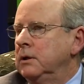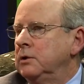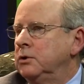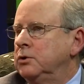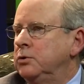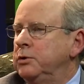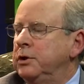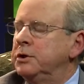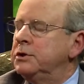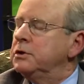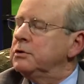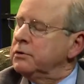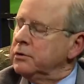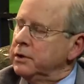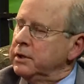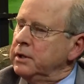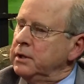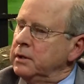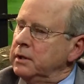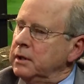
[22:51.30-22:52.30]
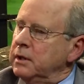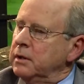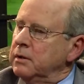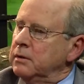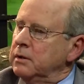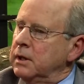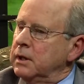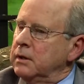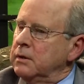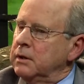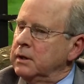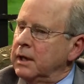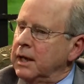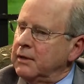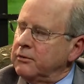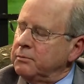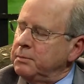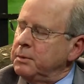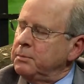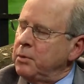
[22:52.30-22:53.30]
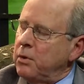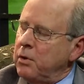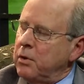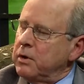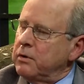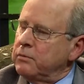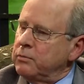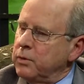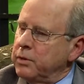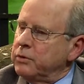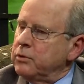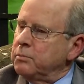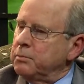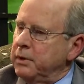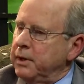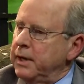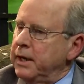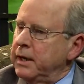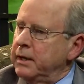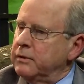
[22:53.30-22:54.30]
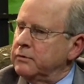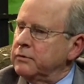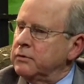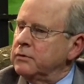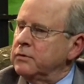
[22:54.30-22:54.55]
judiciously, and it has to be part of what their plan is.